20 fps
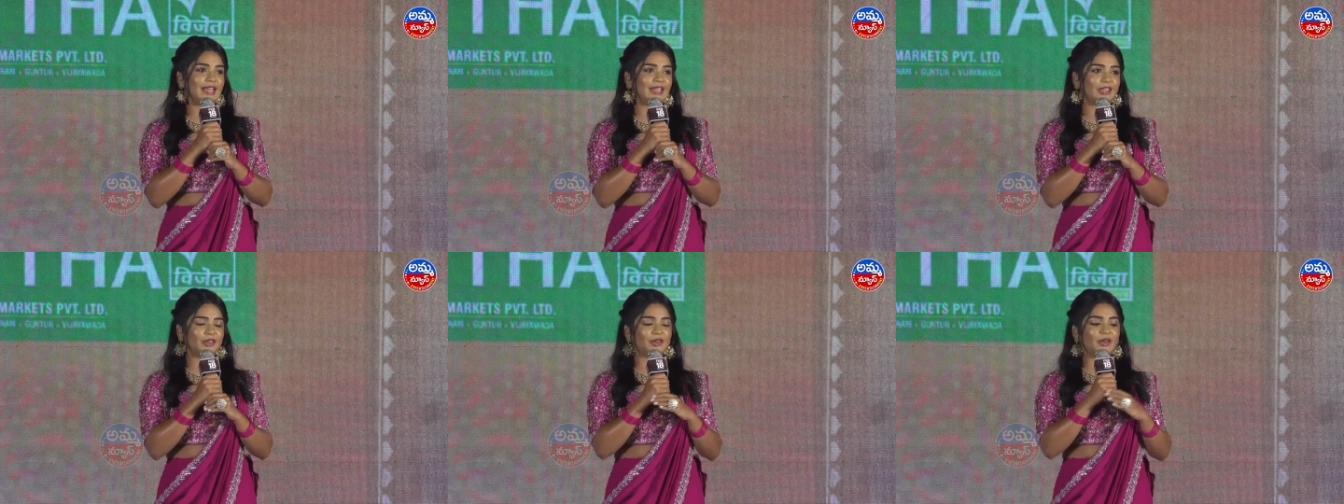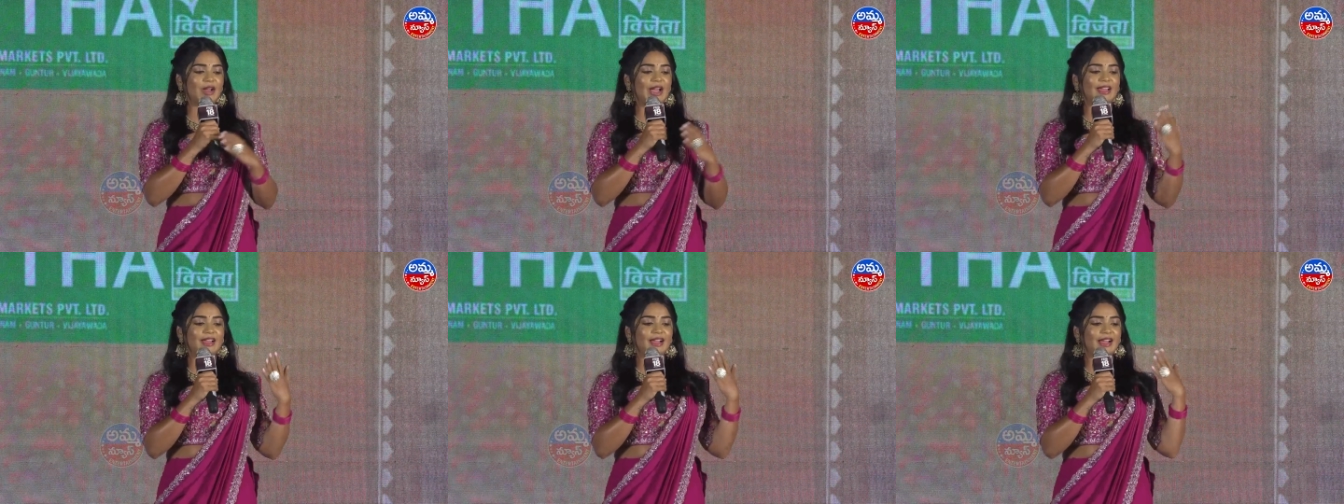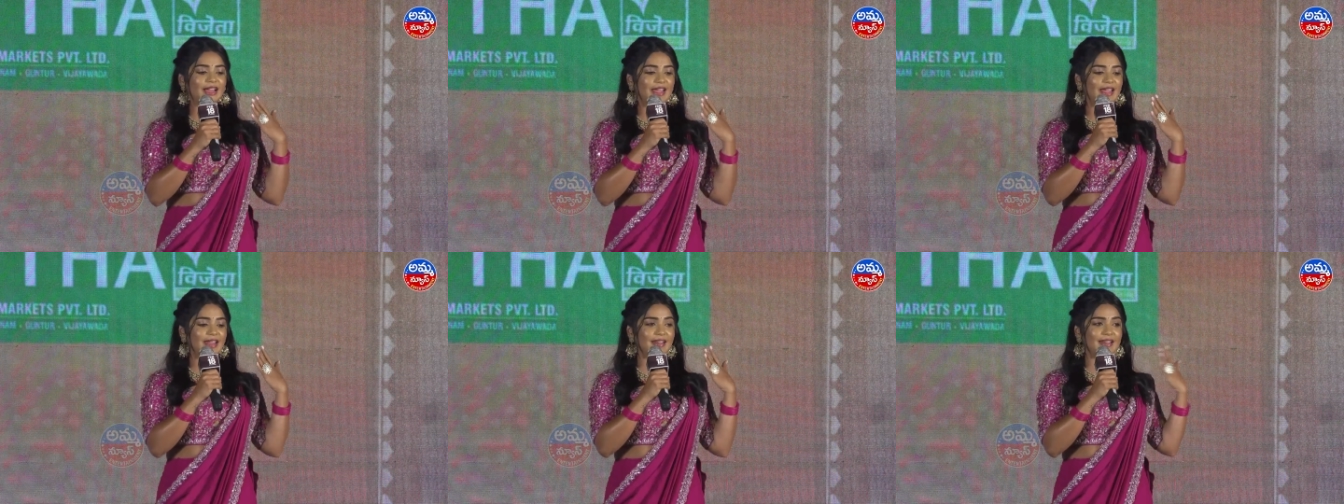Like, you know, I,
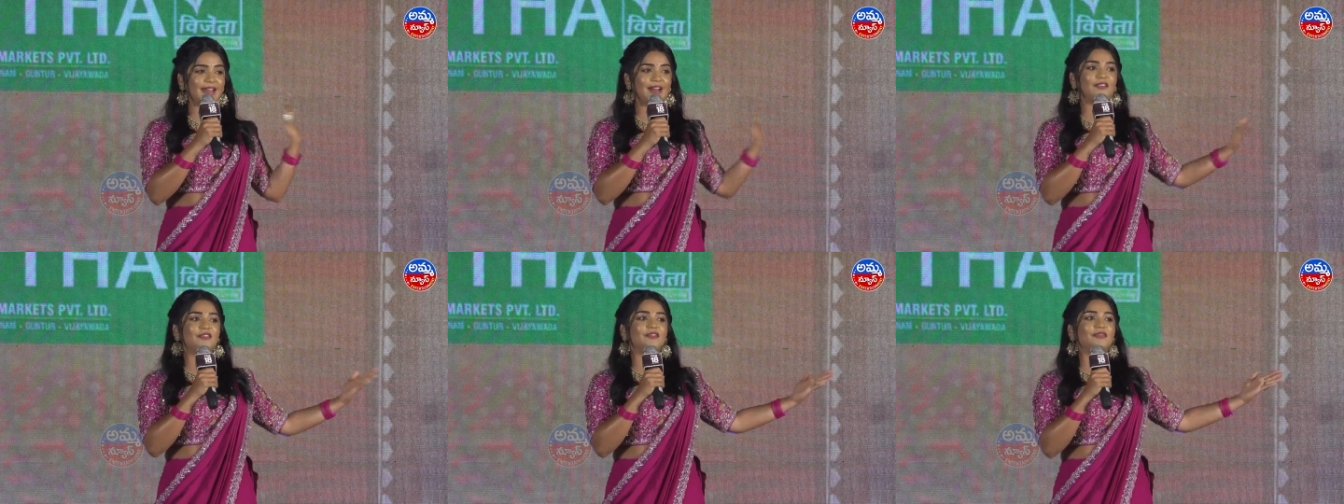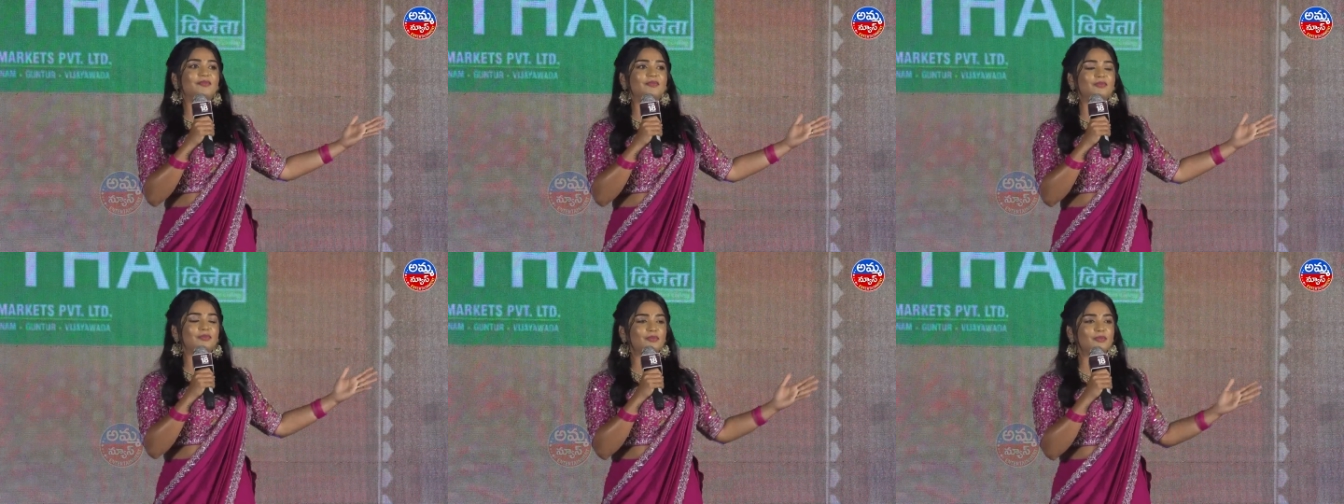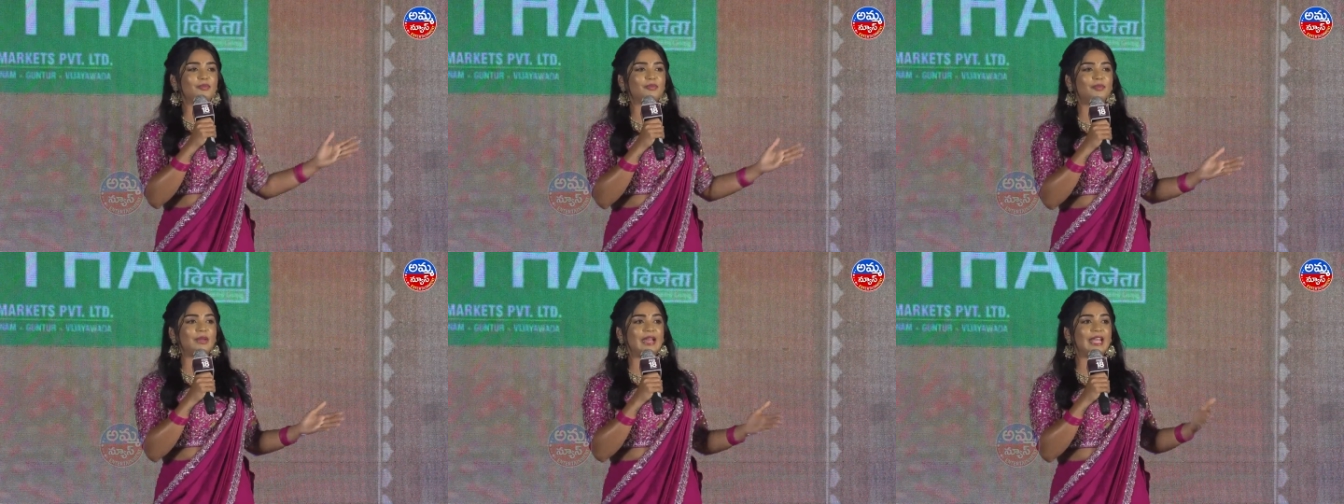I love
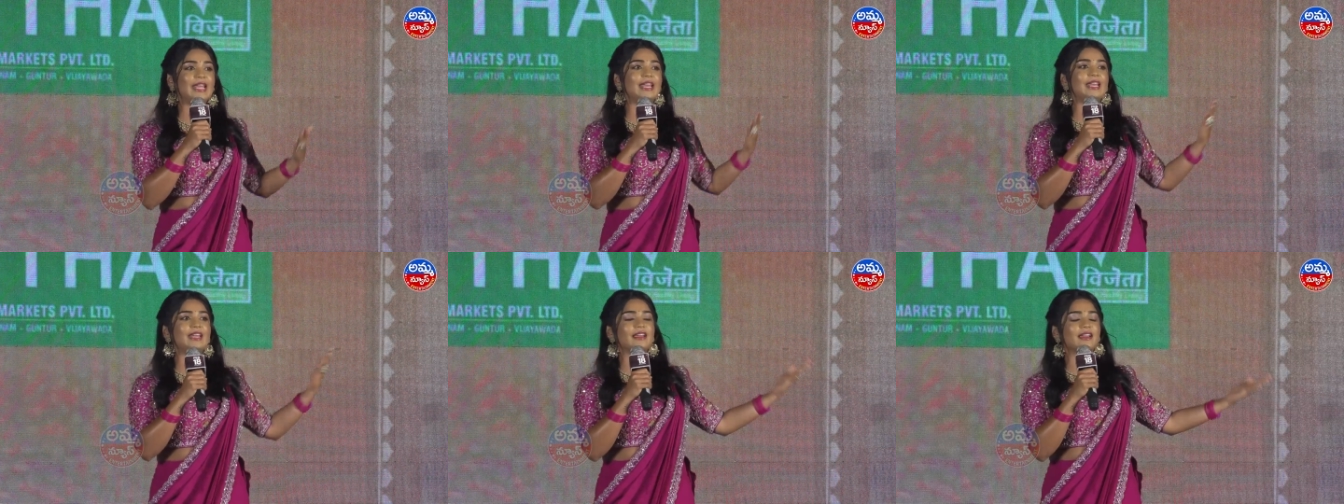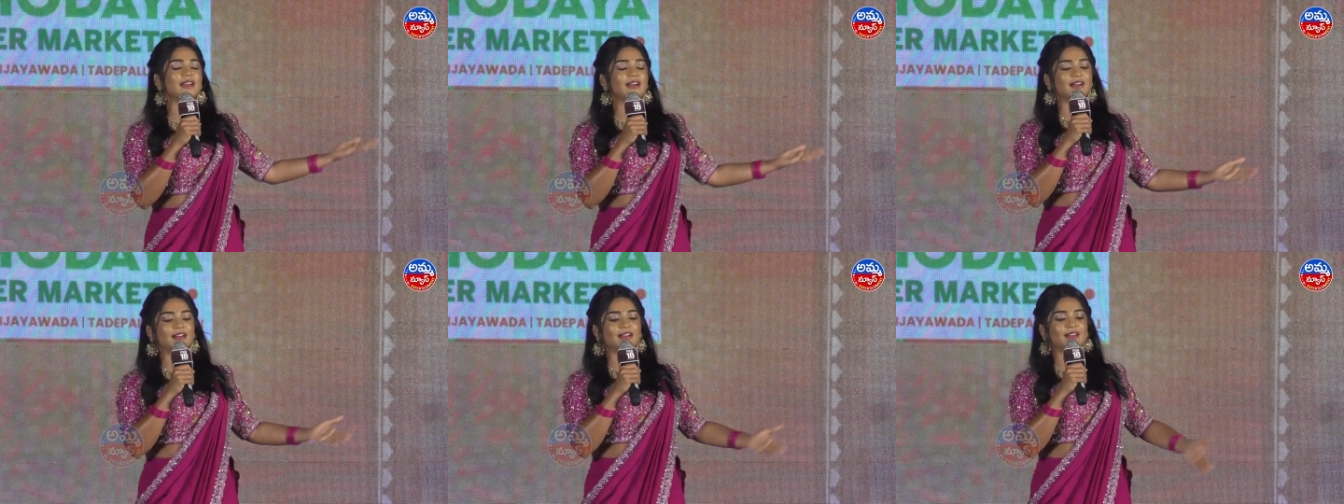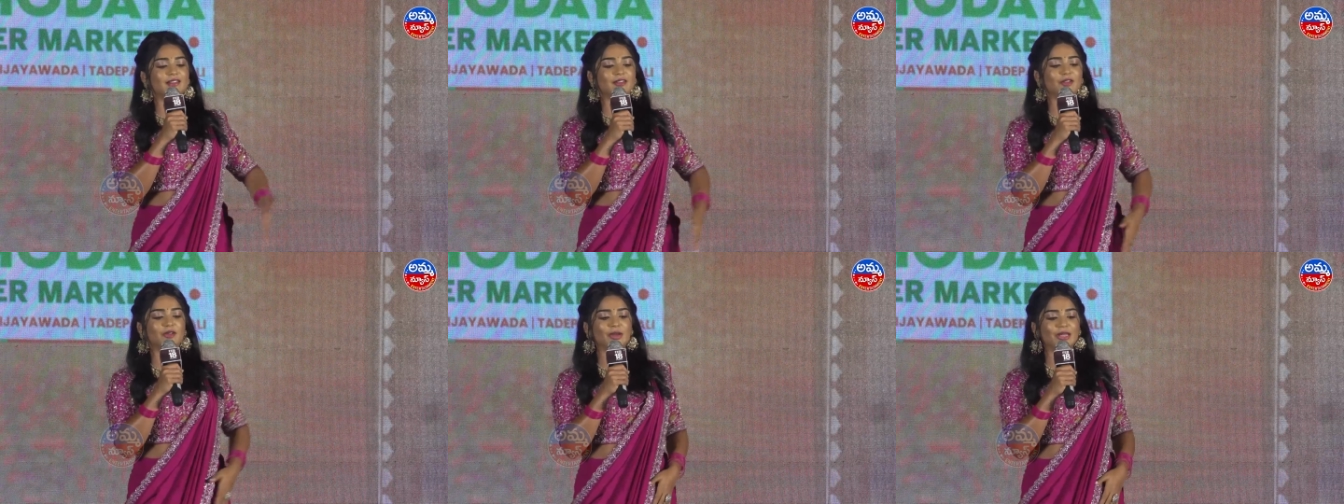playing,
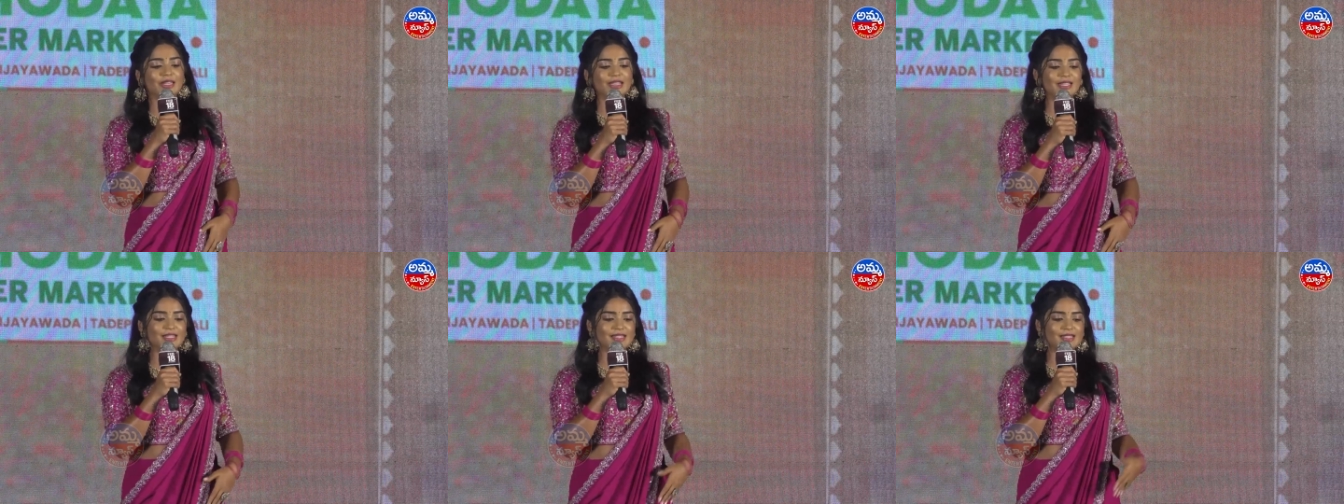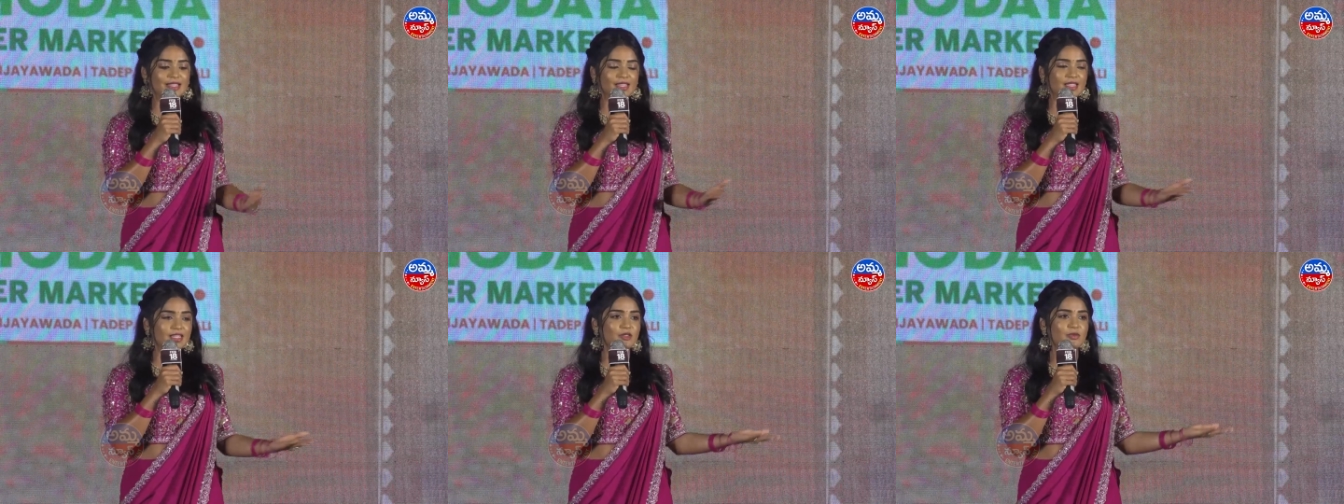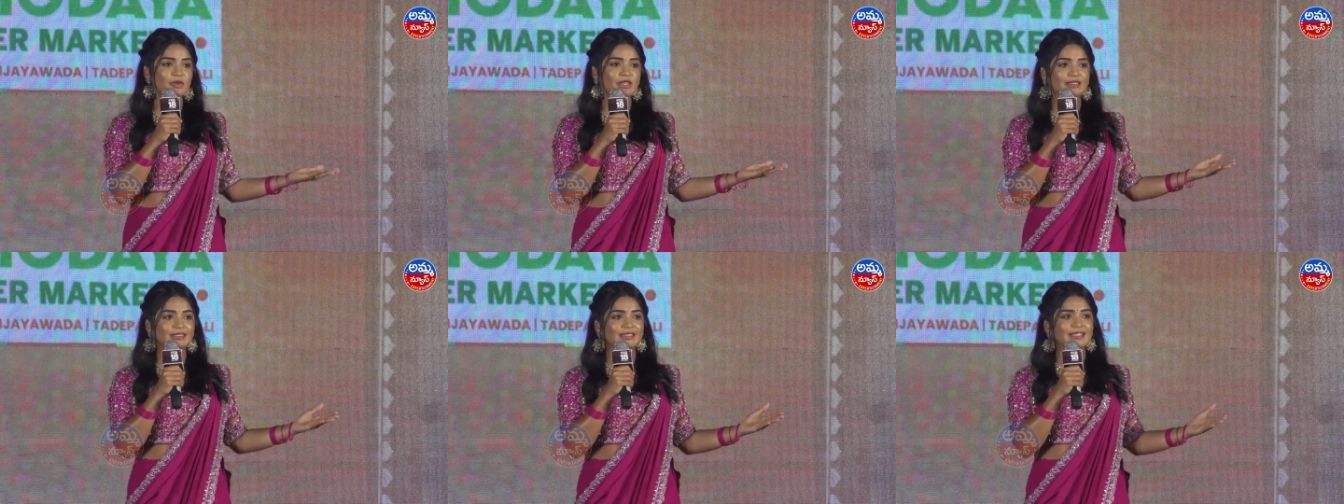uh, doing these
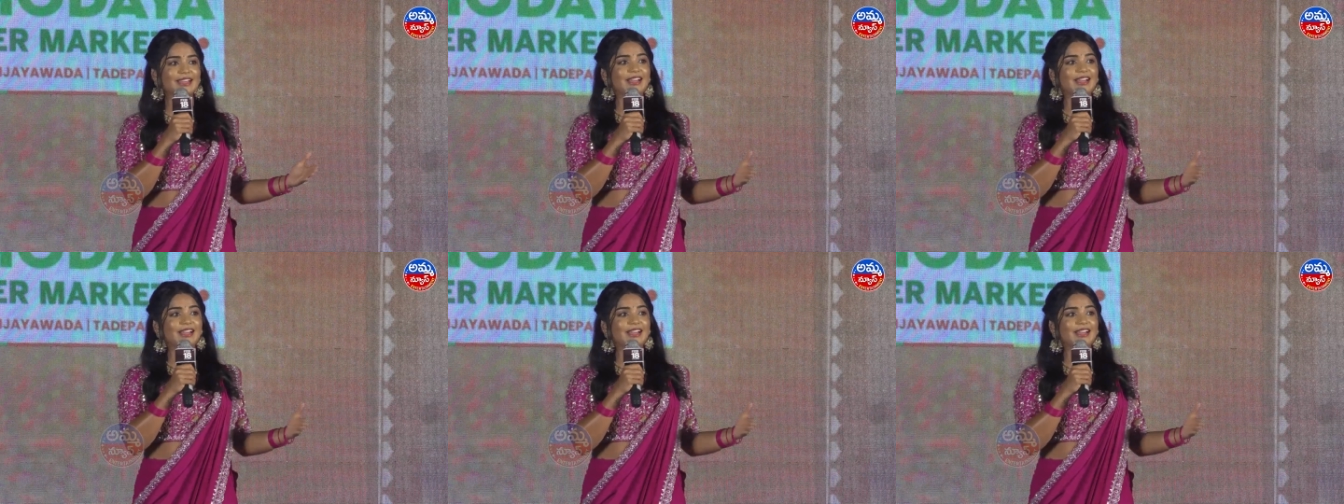scenes with